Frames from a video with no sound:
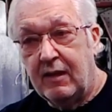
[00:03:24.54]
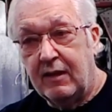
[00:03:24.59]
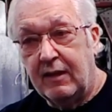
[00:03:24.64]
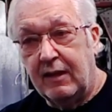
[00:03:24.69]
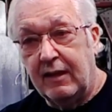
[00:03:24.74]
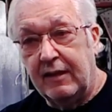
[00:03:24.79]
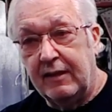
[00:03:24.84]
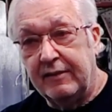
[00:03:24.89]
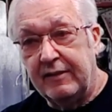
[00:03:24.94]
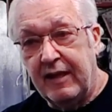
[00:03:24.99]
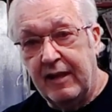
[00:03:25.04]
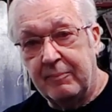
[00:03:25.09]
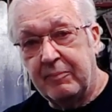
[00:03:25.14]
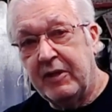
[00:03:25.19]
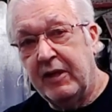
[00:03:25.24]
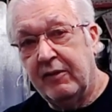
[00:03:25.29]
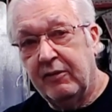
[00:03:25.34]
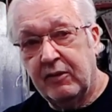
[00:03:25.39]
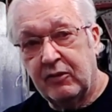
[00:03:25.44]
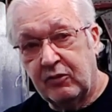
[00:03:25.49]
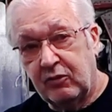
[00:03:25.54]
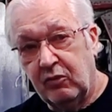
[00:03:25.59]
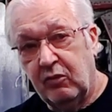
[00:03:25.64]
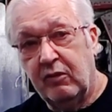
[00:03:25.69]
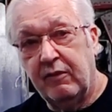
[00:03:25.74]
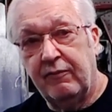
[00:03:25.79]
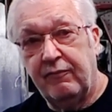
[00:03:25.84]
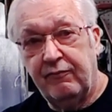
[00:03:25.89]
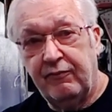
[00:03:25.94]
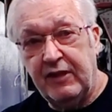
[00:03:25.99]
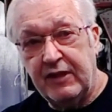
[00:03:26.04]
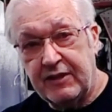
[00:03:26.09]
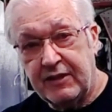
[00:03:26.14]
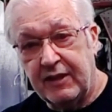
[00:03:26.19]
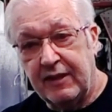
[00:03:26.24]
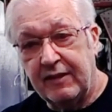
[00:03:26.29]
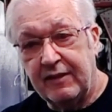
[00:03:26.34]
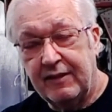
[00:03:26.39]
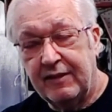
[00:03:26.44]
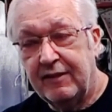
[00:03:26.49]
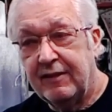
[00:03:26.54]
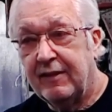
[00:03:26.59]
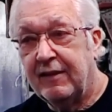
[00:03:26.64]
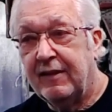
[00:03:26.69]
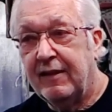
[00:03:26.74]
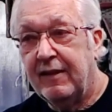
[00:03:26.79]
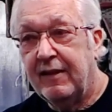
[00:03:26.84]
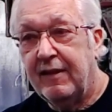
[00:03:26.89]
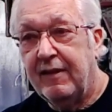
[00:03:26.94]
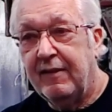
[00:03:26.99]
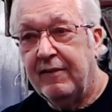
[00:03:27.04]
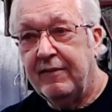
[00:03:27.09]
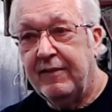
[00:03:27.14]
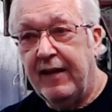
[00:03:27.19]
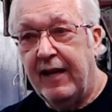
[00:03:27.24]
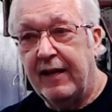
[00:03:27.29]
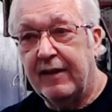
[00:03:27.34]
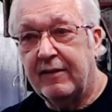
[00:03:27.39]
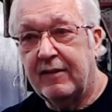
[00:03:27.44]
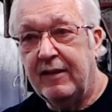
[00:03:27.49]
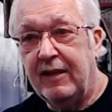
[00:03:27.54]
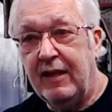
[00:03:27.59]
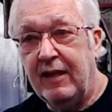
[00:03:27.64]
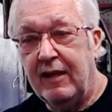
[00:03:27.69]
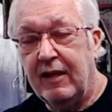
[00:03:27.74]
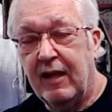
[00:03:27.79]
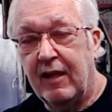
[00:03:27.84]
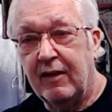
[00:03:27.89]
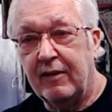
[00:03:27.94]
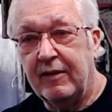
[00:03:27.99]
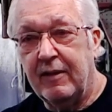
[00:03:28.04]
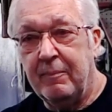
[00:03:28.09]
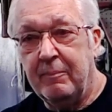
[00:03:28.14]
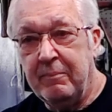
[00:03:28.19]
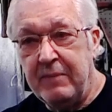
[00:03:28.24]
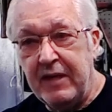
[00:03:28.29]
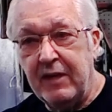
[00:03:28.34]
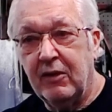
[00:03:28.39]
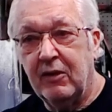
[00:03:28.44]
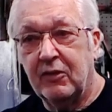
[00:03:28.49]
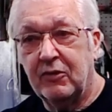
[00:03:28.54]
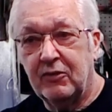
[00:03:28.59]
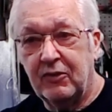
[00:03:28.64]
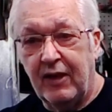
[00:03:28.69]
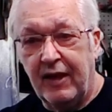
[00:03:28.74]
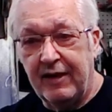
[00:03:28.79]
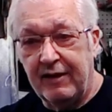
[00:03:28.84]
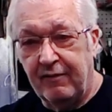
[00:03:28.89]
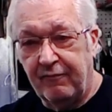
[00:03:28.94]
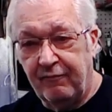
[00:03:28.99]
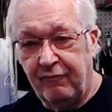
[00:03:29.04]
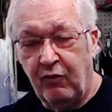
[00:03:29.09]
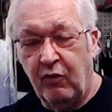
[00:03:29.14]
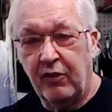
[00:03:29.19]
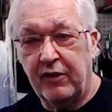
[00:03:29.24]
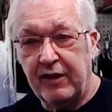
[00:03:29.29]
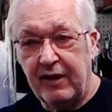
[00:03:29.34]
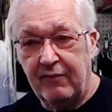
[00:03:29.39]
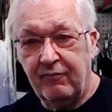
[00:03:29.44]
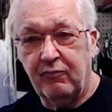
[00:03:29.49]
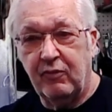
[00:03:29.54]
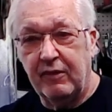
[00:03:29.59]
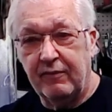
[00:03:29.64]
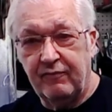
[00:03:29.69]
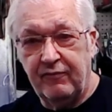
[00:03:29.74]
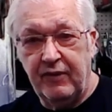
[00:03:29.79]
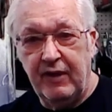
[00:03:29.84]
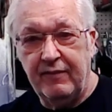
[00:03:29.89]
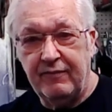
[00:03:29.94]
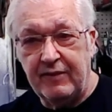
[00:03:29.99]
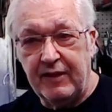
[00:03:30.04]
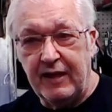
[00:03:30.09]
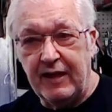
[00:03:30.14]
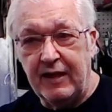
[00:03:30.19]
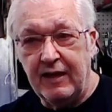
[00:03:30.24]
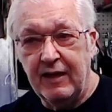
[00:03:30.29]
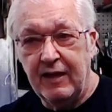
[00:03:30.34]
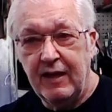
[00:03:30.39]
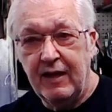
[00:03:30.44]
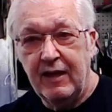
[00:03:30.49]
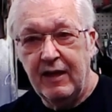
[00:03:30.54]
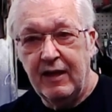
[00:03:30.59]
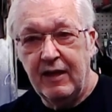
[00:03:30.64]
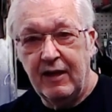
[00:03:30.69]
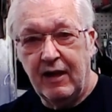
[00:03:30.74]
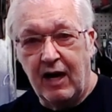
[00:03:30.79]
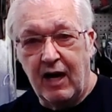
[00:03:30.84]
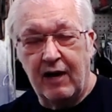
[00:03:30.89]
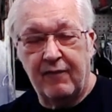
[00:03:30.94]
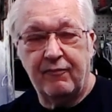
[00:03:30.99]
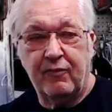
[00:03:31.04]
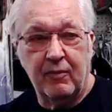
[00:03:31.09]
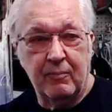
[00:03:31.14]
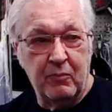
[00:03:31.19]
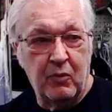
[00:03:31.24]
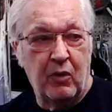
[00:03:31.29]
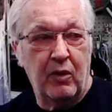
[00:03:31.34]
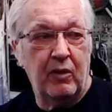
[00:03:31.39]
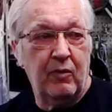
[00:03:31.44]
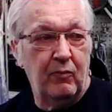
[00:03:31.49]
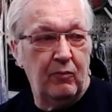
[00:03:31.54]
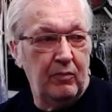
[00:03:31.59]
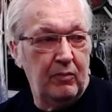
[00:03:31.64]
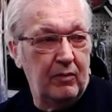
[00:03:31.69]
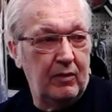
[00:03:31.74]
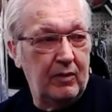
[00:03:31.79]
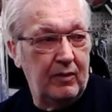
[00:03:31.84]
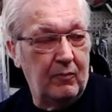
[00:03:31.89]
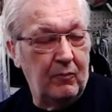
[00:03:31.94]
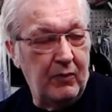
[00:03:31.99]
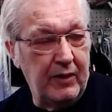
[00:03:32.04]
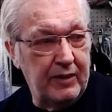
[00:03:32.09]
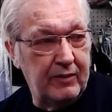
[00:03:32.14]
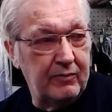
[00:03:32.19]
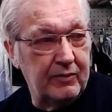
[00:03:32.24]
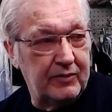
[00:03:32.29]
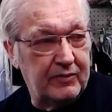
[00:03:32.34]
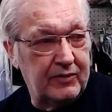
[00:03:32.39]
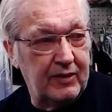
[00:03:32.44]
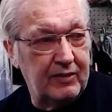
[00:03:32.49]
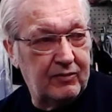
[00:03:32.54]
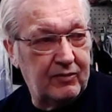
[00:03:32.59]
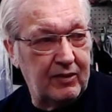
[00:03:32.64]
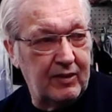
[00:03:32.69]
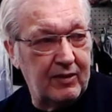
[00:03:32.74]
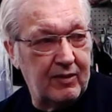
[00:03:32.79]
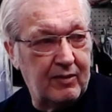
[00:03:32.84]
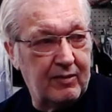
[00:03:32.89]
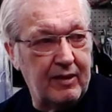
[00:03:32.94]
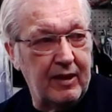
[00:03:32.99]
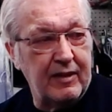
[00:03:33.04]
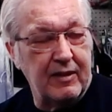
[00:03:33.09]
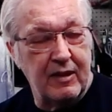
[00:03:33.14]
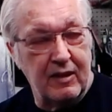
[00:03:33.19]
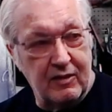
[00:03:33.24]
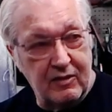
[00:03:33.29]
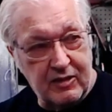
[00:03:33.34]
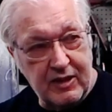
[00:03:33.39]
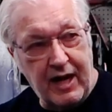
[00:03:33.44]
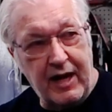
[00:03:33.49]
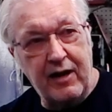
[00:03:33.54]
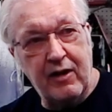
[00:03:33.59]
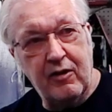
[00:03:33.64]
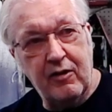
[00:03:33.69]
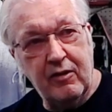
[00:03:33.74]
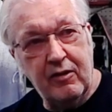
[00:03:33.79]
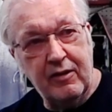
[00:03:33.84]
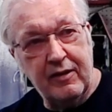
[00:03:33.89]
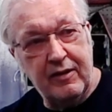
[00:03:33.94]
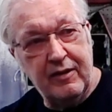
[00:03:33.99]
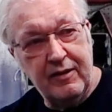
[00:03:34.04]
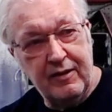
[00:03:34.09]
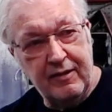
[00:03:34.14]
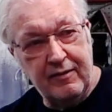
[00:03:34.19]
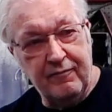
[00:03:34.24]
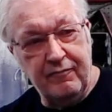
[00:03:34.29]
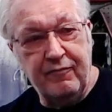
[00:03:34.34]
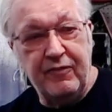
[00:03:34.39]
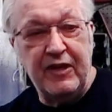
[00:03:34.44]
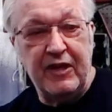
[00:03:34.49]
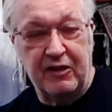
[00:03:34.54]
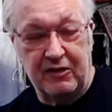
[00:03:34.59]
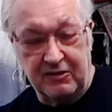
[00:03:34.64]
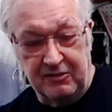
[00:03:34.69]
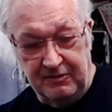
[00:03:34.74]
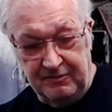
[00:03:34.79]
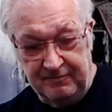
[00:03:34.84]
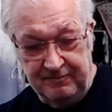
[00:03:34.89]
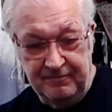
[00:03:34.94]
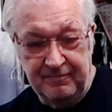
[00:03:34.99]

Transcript: The Aptera is so efficient that the mirrors on a Ford F-150 offer more wind resistance than the entire vehicle.